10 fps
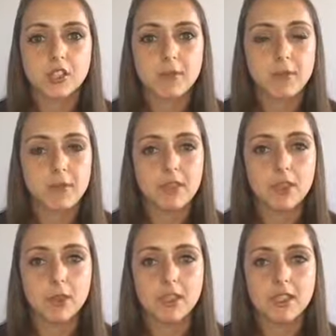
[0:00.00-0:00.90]
some maybe
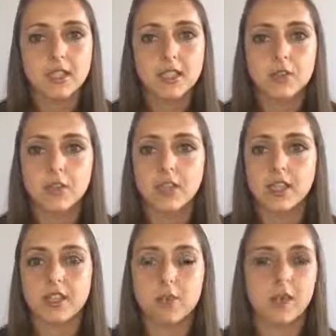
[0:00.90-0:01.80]
new ideas or
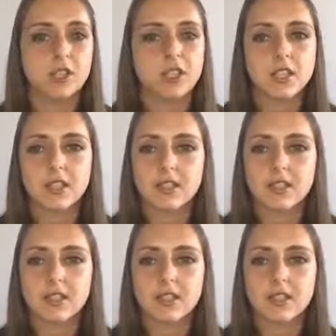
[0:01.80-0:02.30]
things you might just think